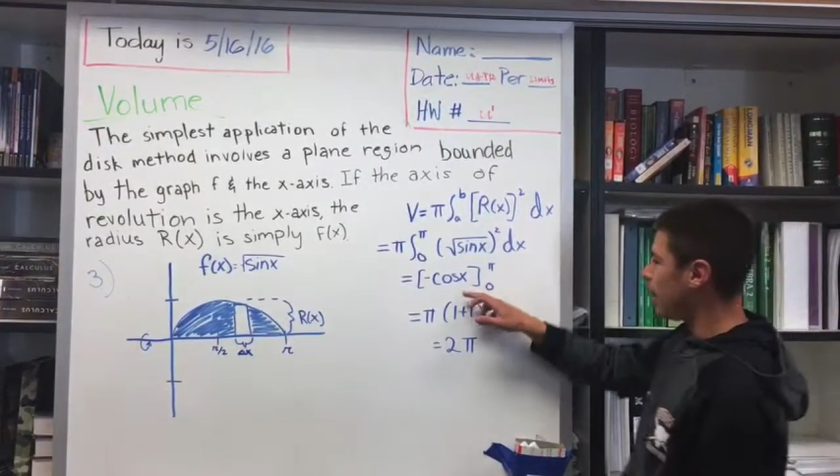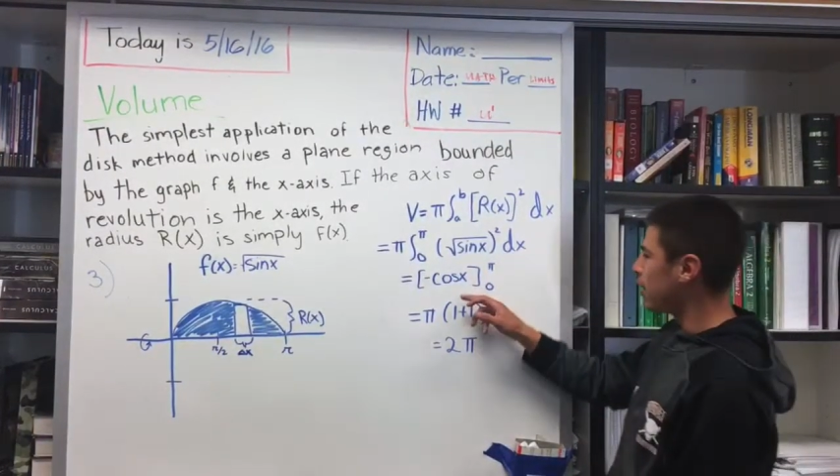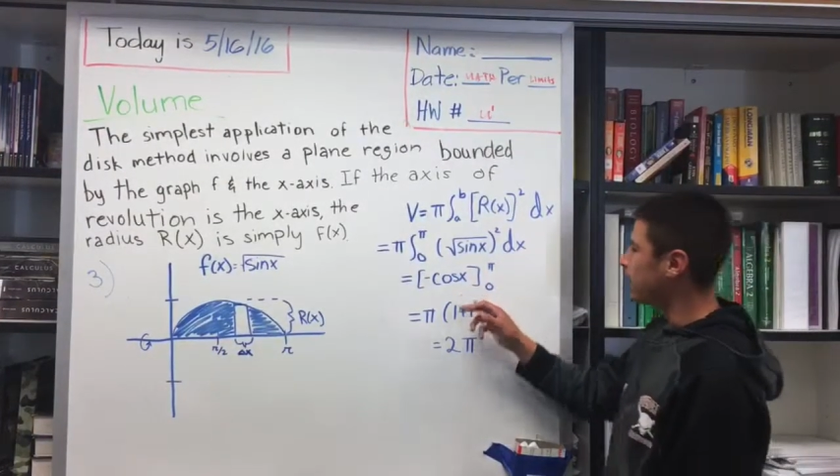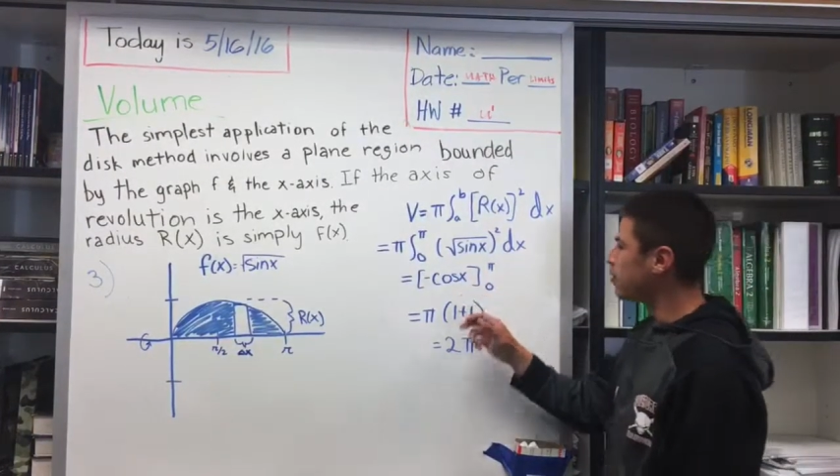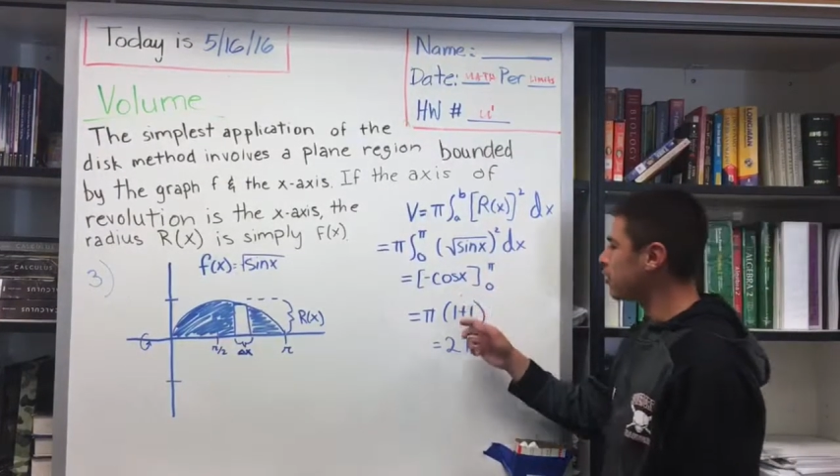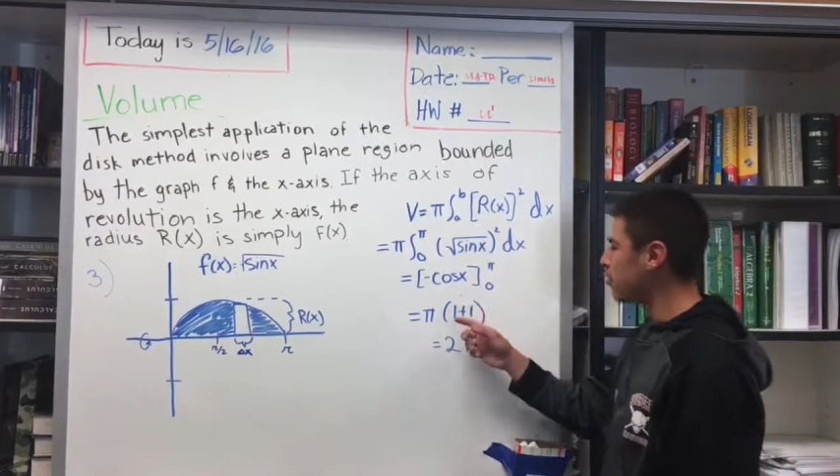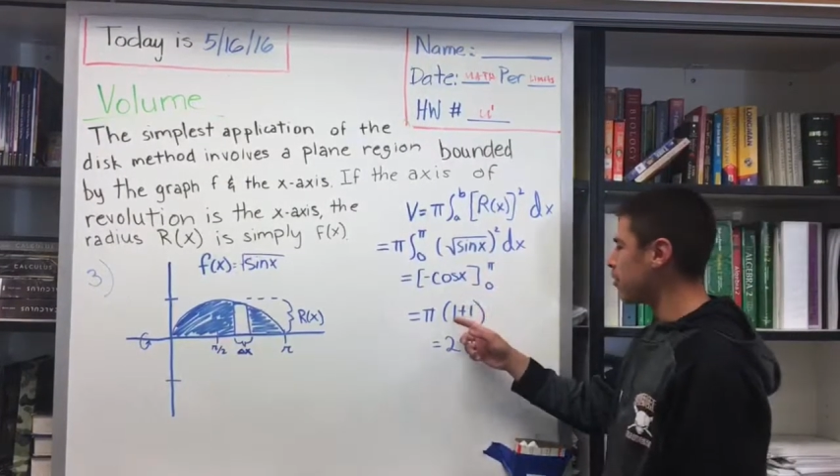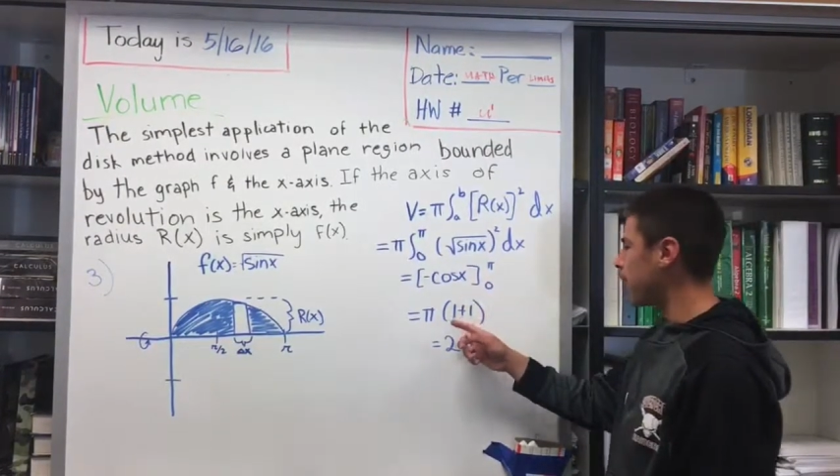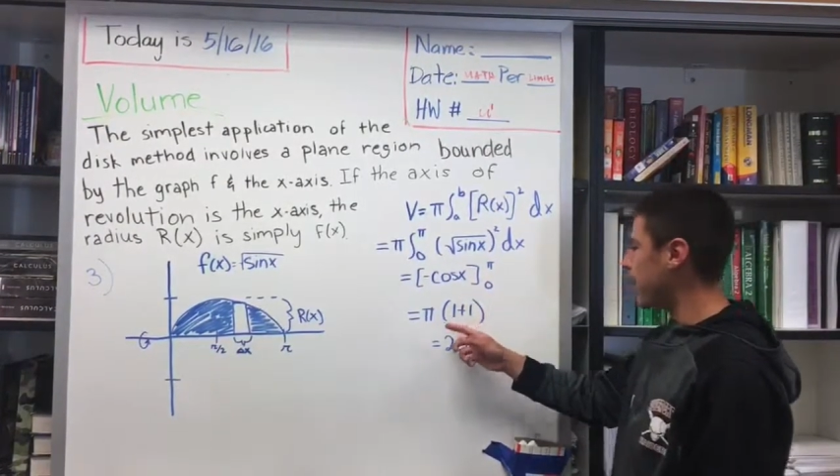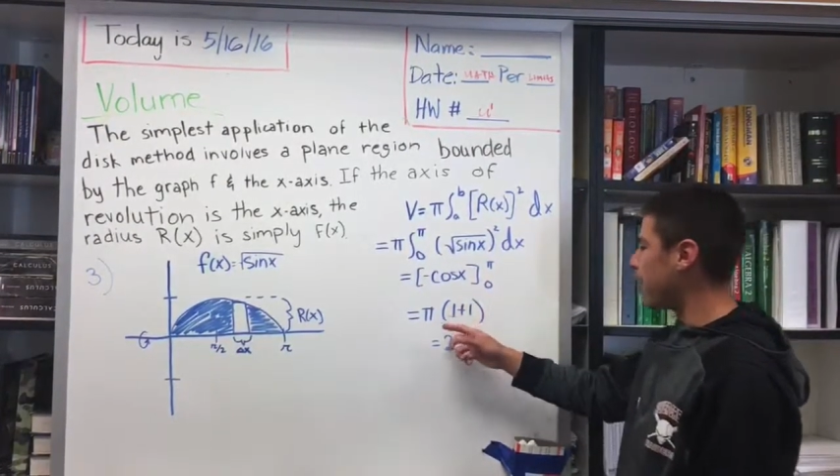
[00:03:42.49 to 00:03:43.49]
and so
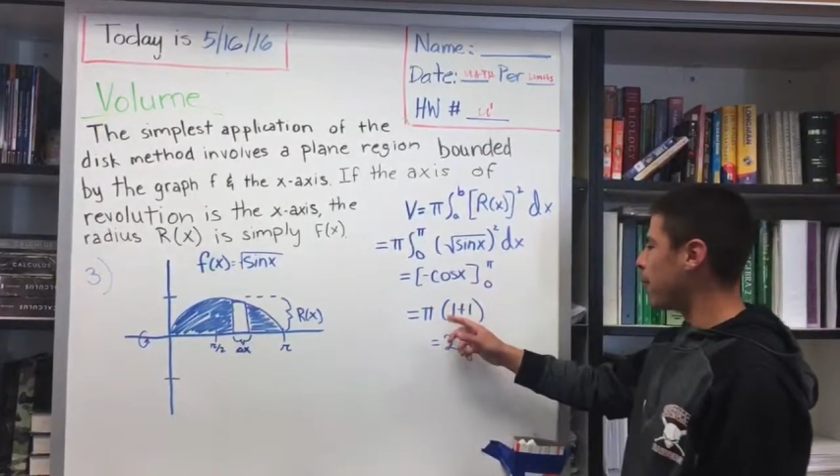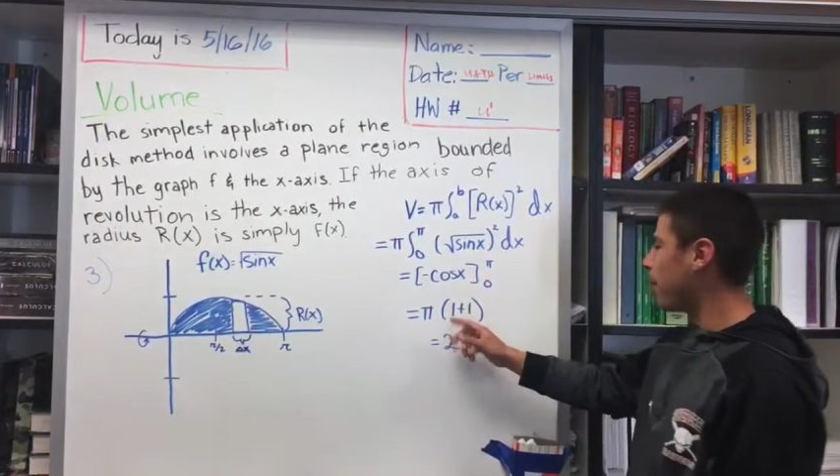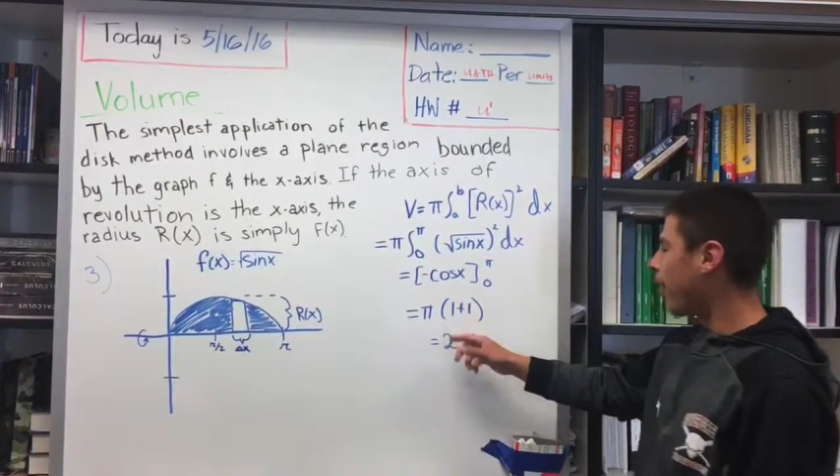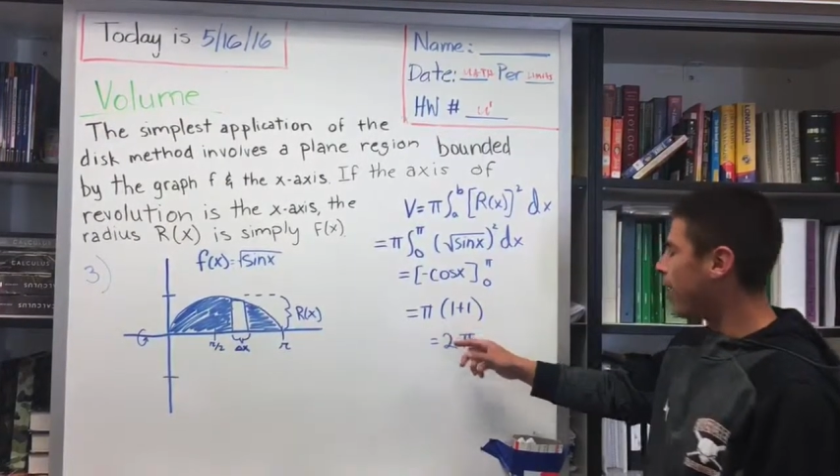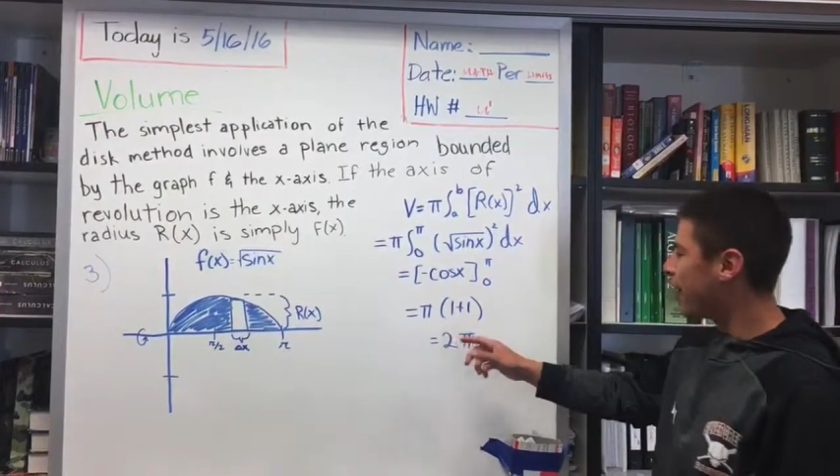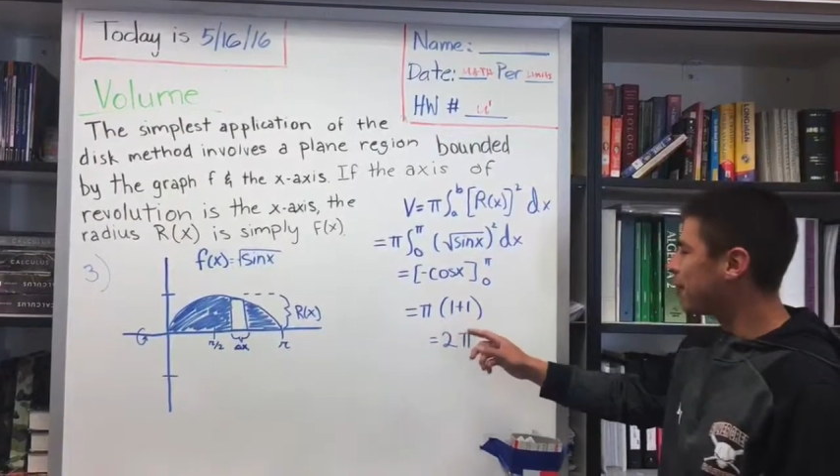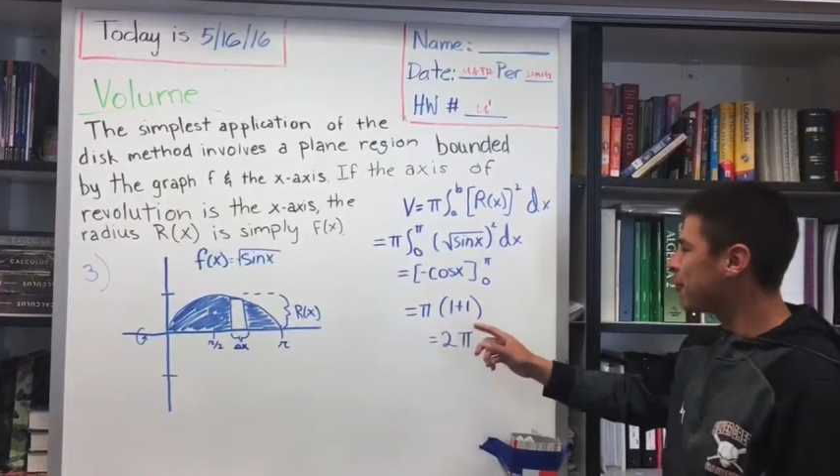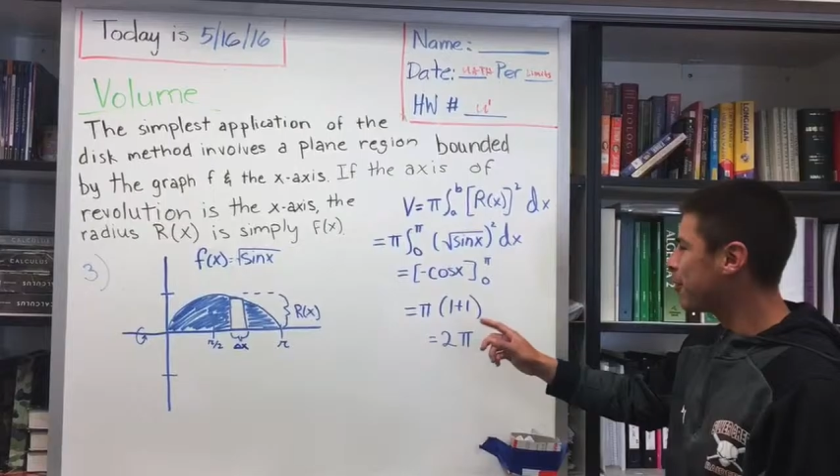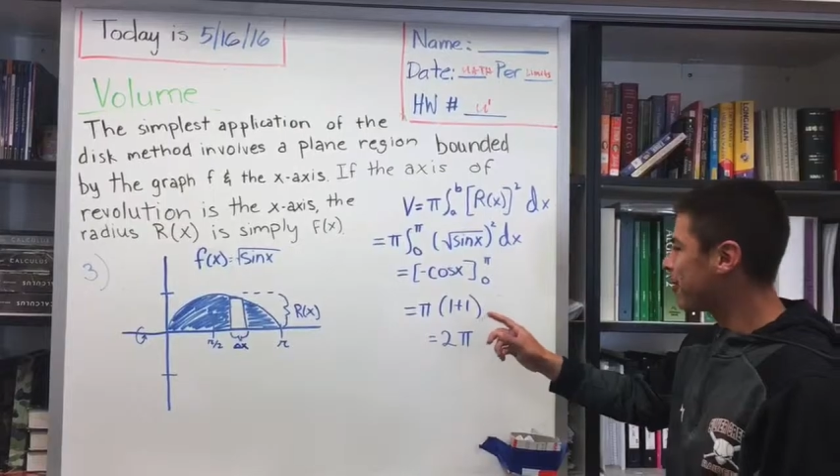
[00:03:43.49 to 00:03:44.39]
you get pi